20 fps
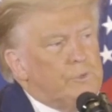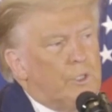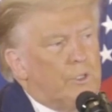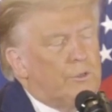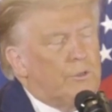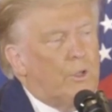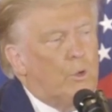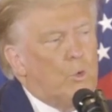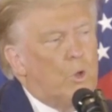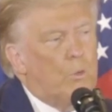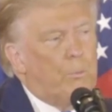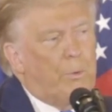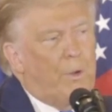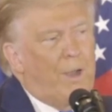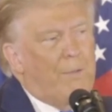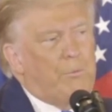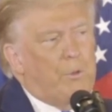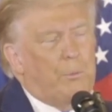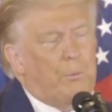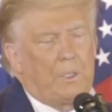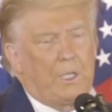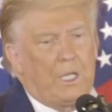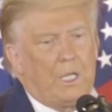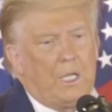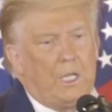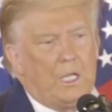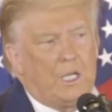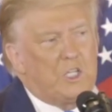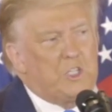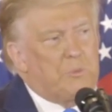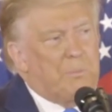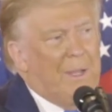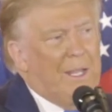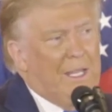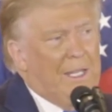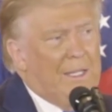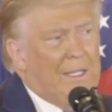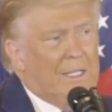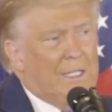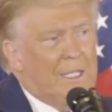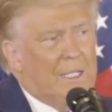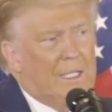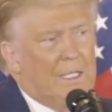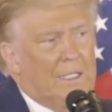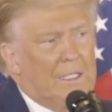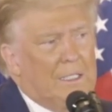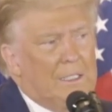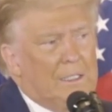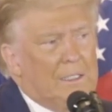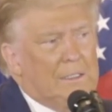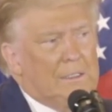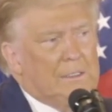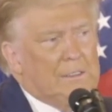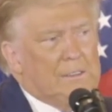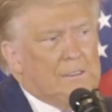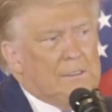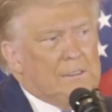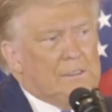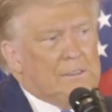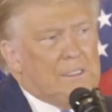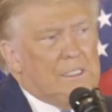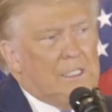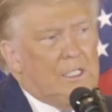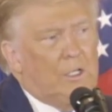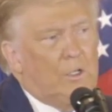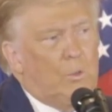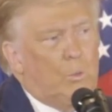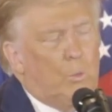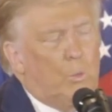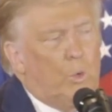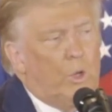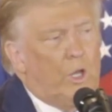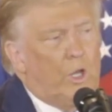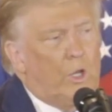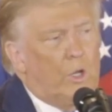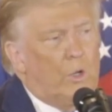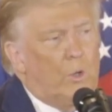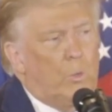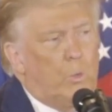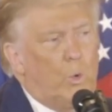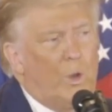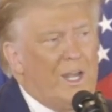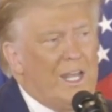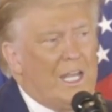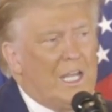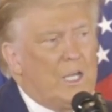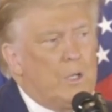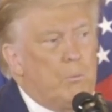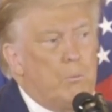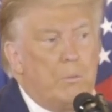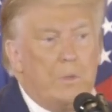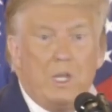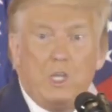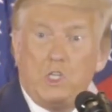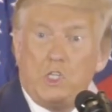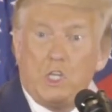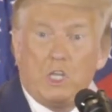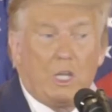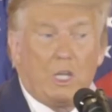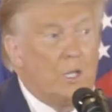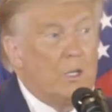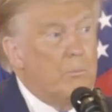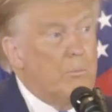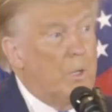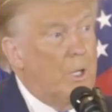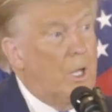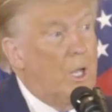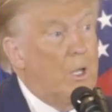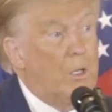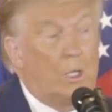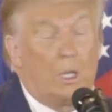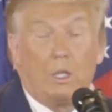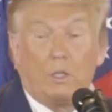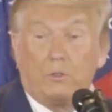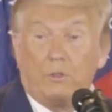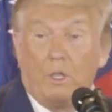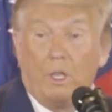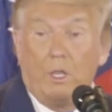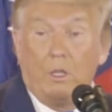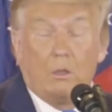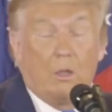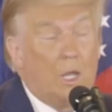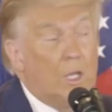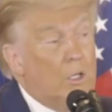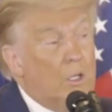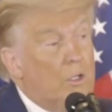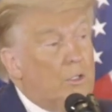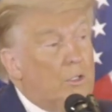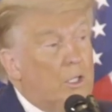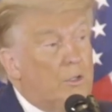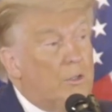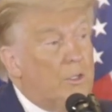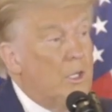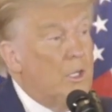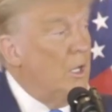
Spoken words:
So we'll probably expand that. We're winning Michigan. I'll tell you, I looked at the